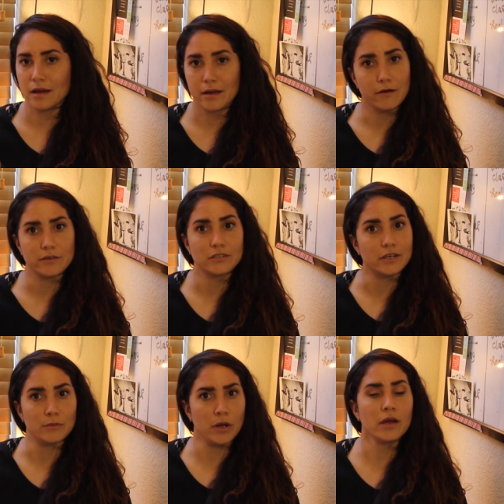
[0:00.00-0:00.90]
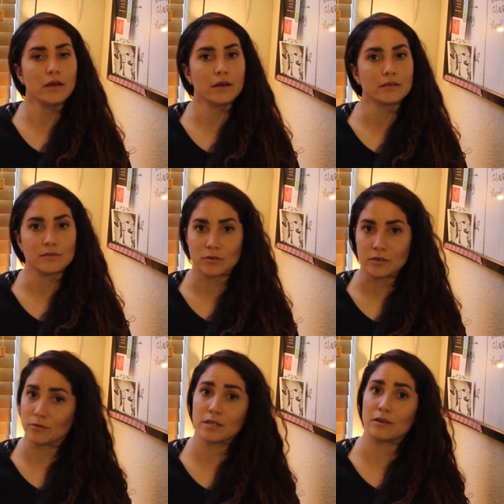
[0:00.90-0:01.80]
I obviously had to buy it because I want
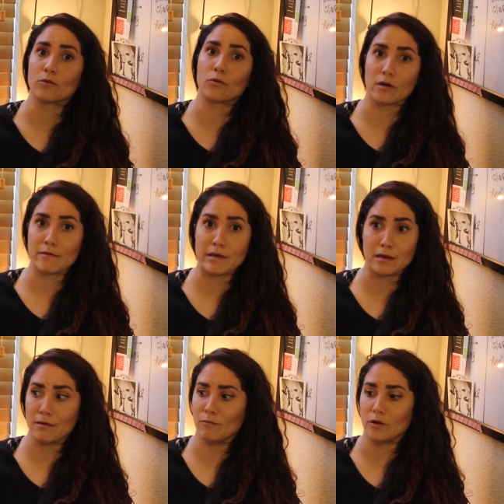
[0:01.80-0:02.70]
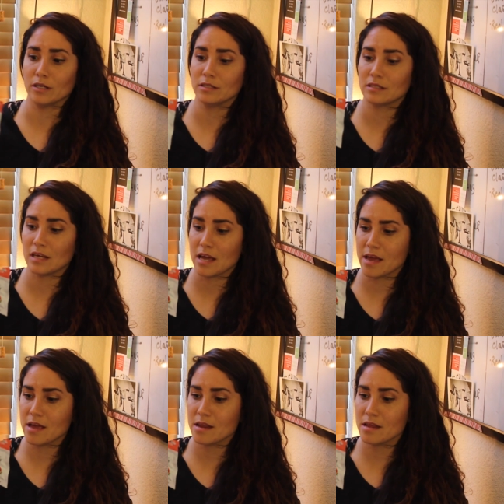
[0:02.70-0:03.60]
to know what the hell gourmet gum was.
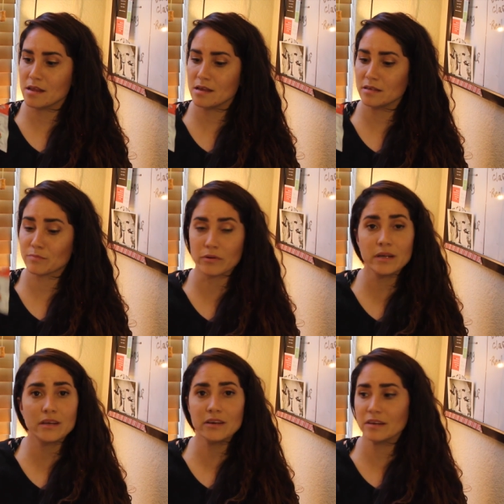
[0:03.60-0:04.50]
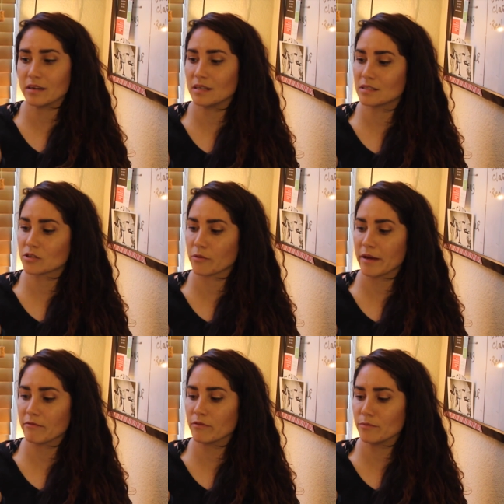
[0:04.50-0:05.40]
And it is pretty good. It's
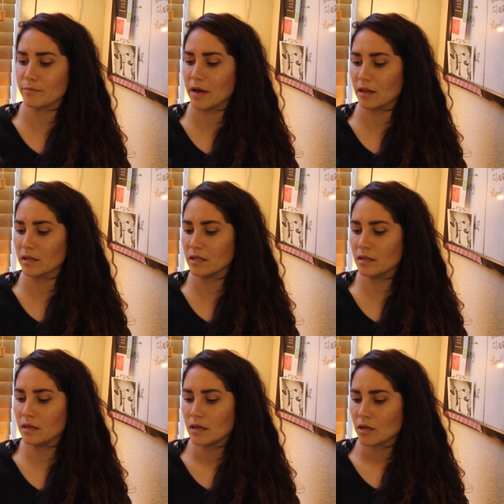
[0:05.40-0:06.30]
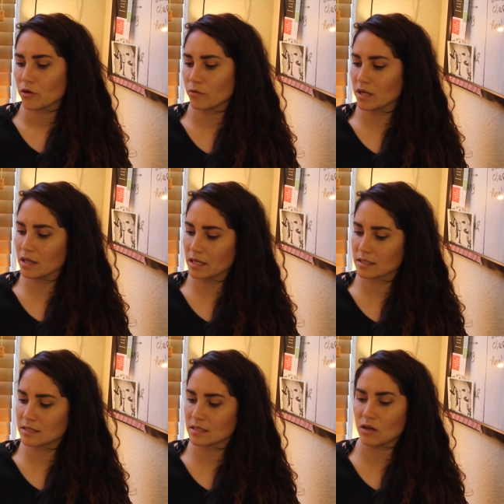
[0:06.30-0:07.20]
grapefruit melon. You only get
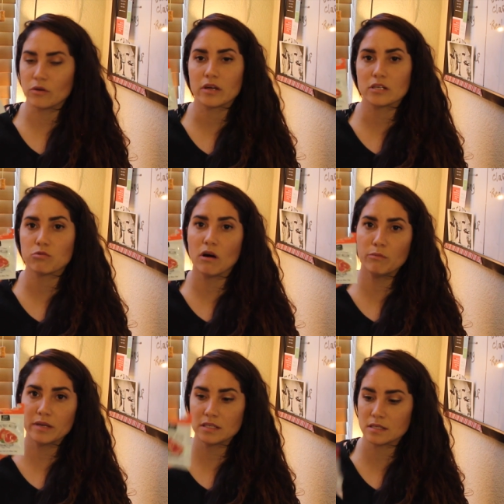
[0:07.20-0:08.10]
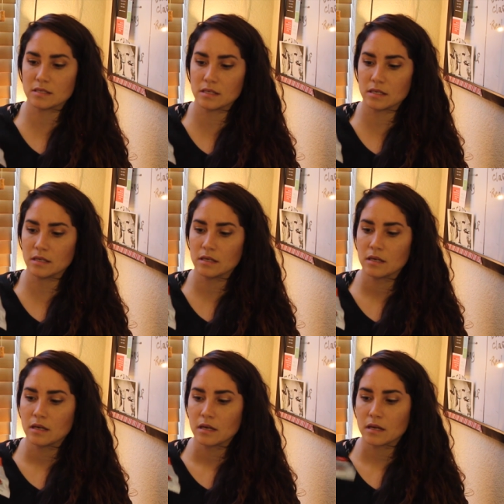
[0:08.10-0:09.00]
like, oh, you get twelve pieces in it.
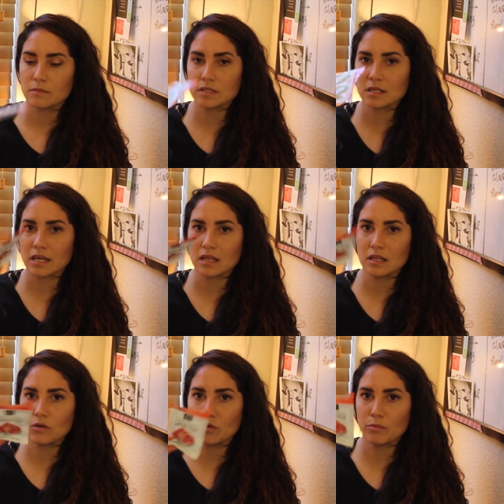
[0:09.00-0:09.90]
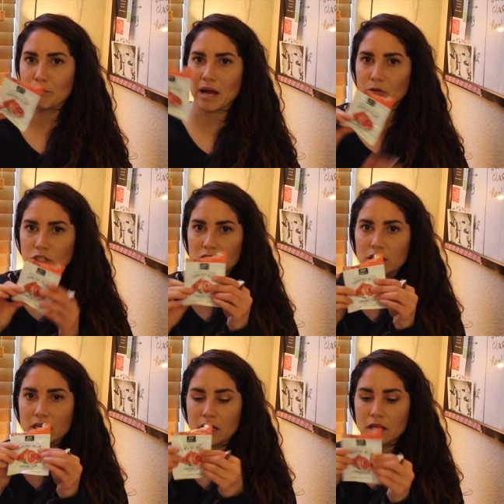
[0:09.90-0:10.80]
Comes in like a little pouchy
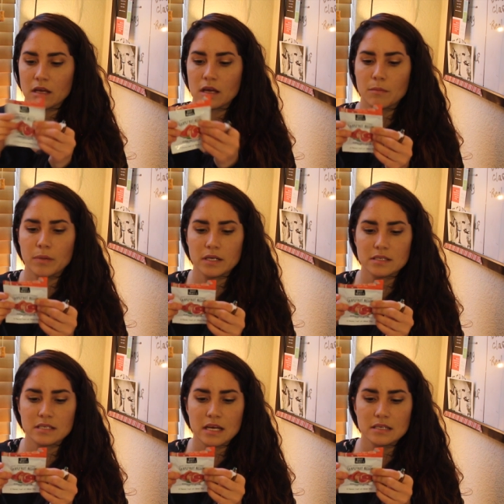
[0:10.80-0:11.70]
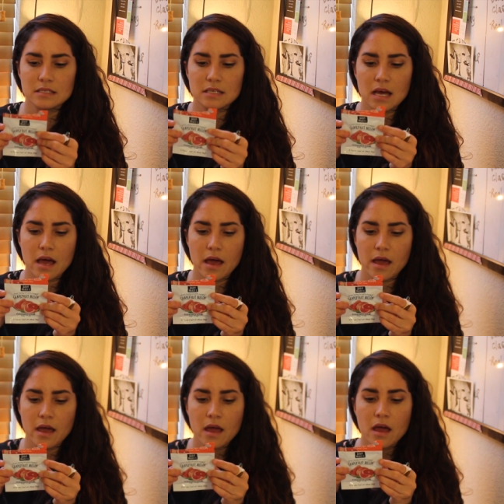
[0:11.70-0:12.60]
thing. But it says
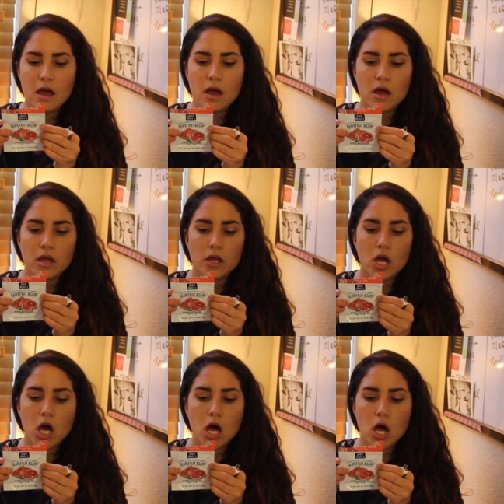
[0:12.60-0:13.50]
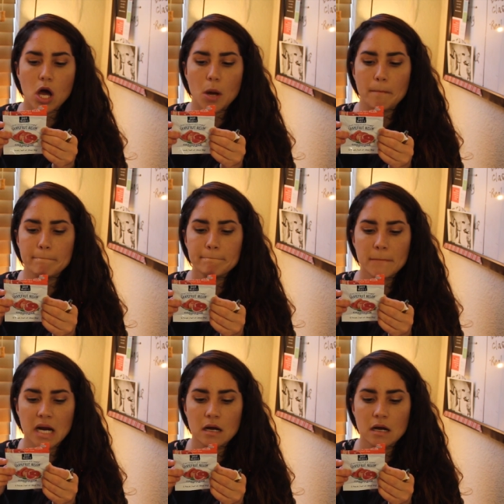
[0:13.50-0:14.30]
that um,